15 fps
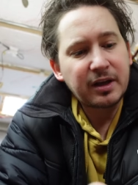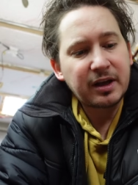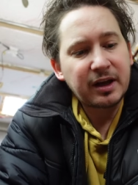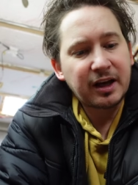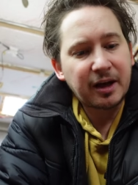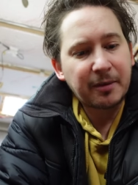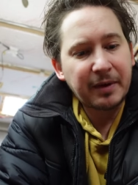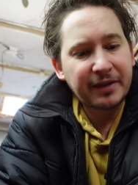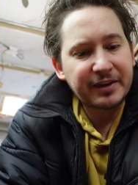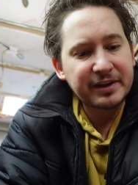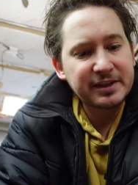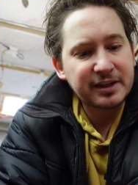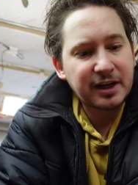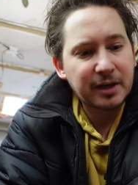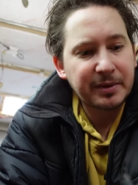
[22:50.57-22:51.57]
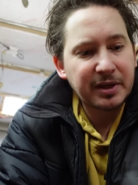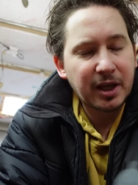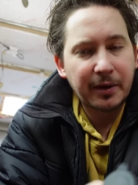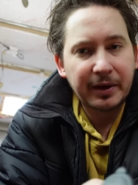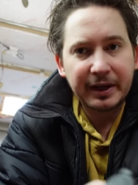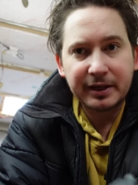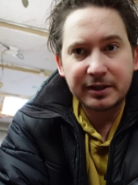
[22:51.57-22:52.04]
And this is going to be
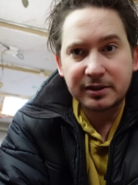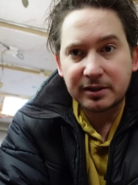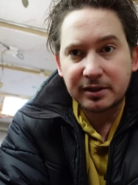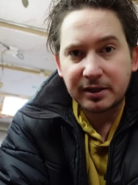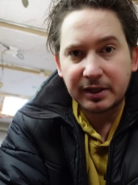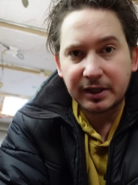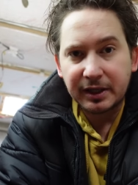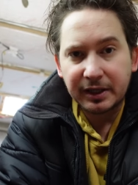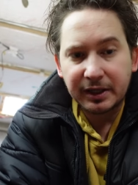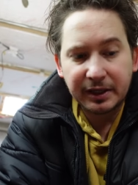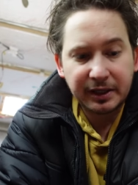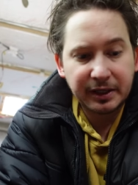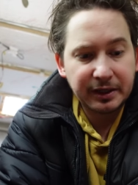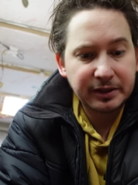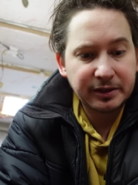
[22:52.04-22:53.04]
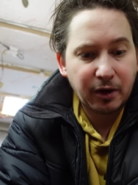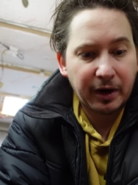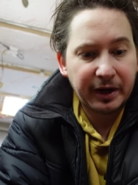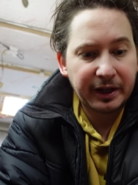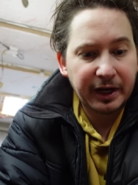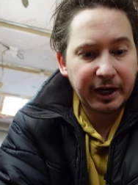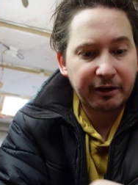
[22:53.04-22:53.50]
going into the
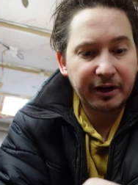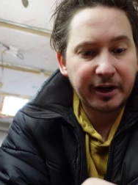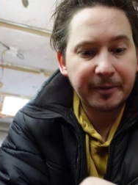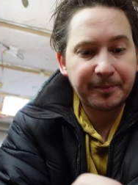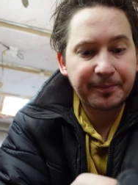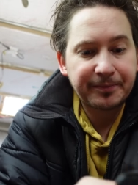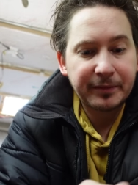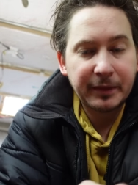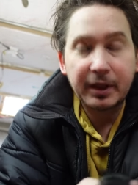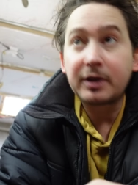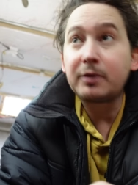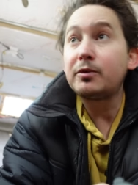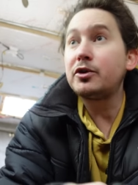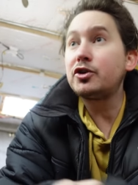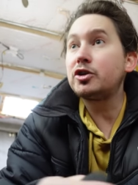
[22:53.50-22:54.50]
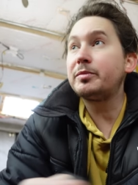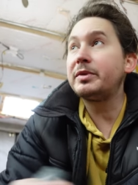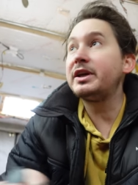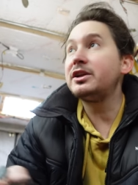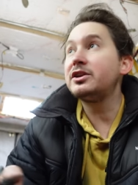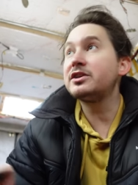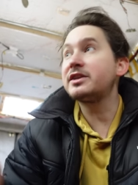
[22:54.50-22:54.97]
dining area, which would
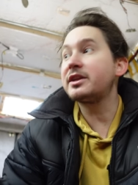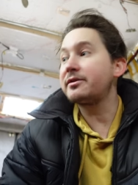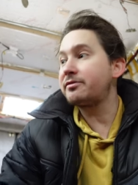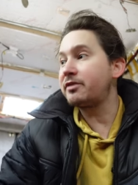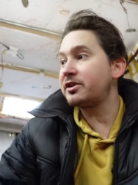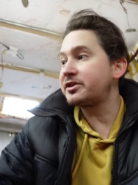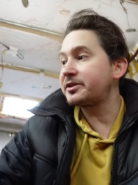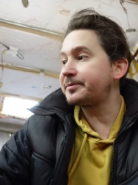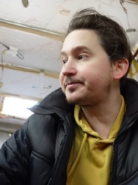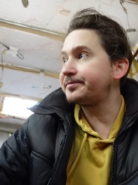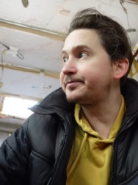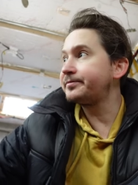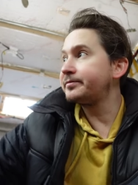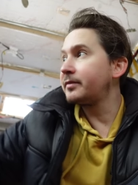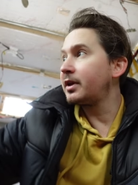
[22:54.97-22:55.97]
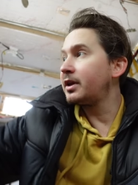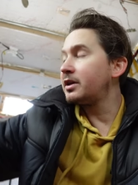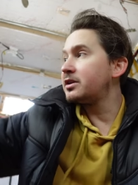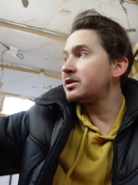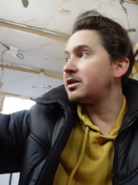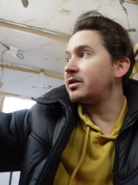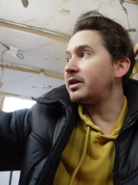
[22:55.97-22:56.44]
be just at the front.
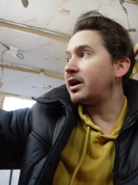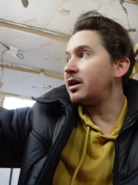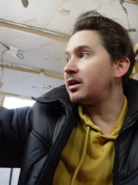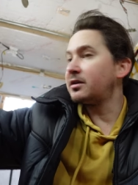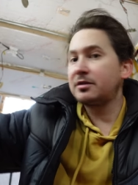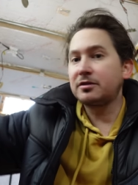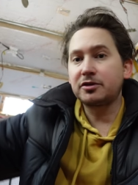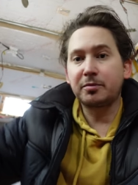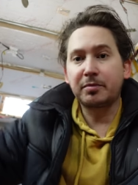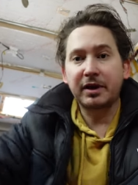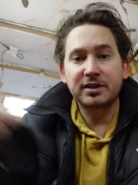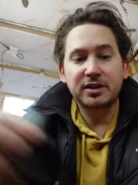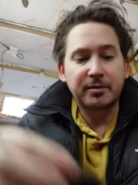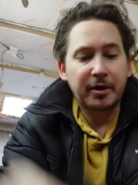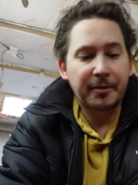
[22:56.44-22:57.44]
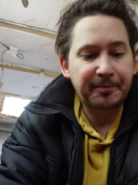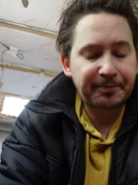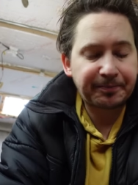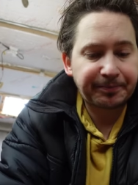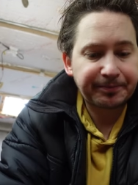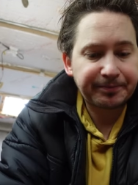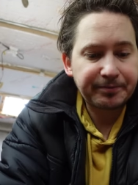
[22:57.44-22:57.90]
So yeah, should place them up.
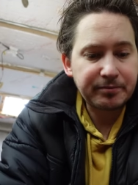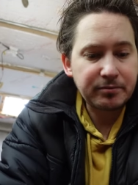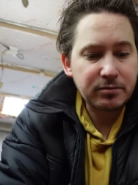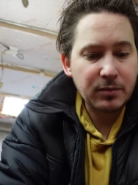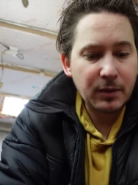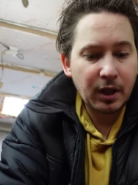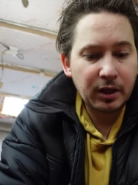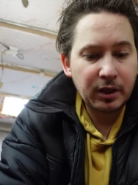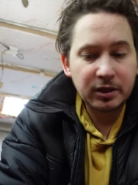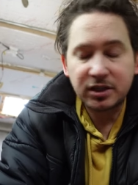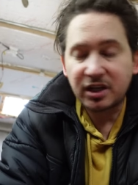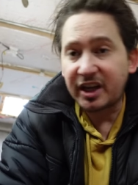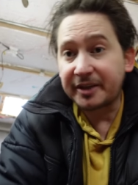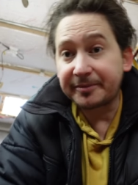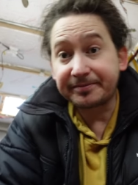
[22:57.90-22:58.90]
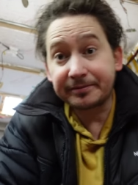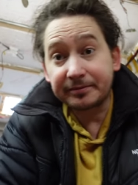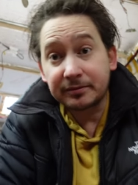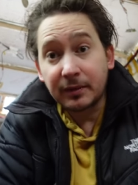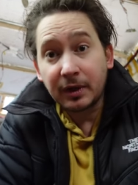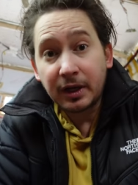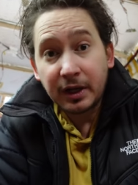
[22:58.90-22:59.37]
So yeah,
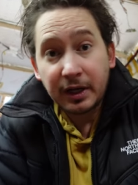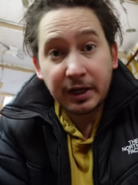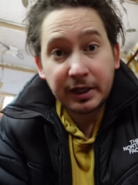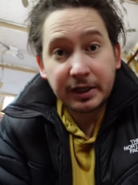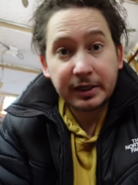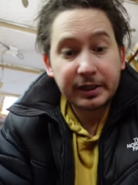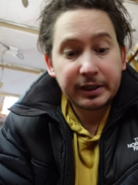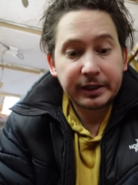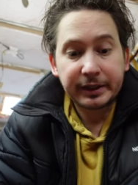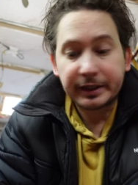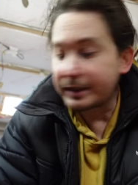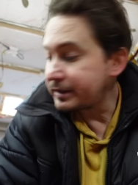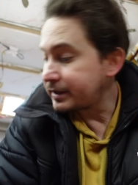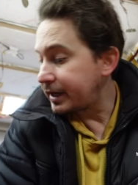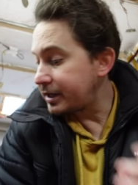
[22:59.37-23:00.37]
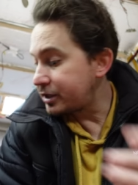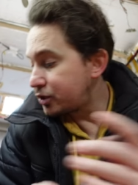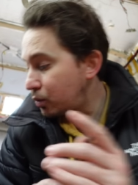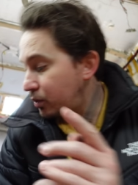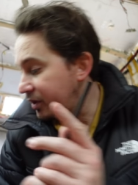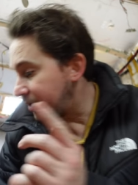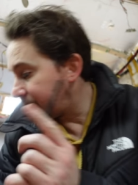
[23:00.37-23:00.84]
let's get
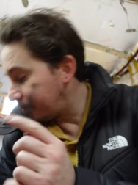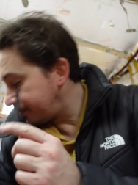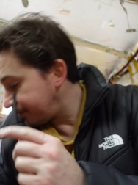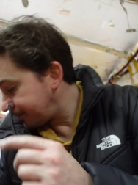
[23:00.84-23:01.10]
installing them.